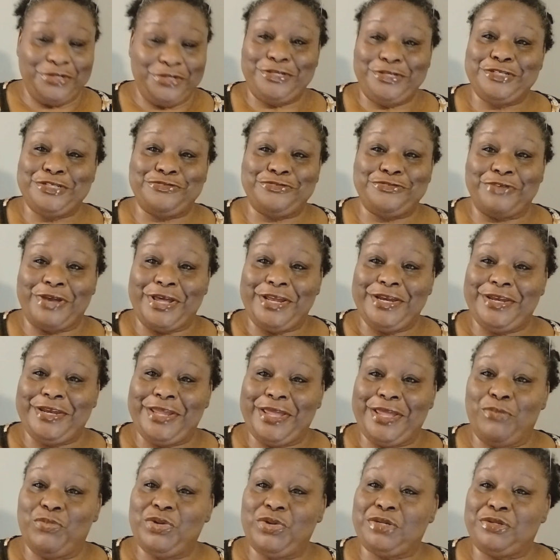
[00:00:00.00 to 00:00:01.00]
You just write
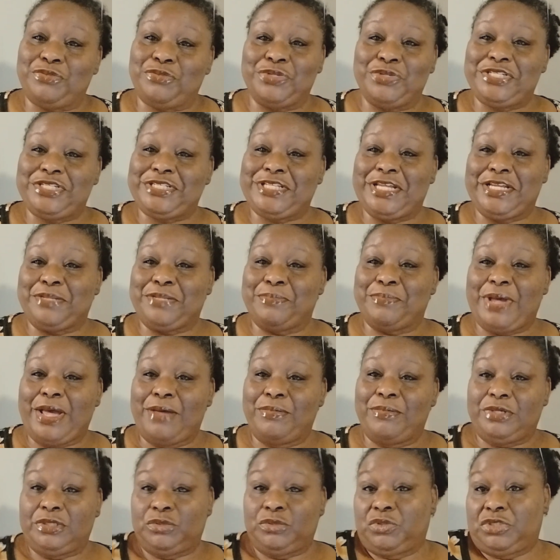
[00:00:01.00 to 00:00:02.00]
it down. What you think the
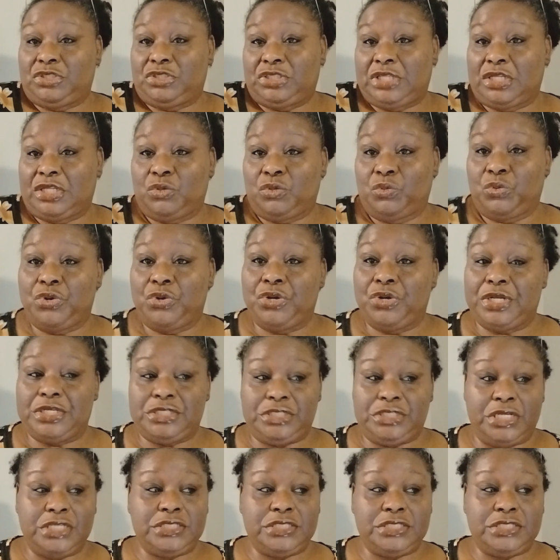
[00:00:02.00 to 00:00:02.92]
Bible is? What you think the word is?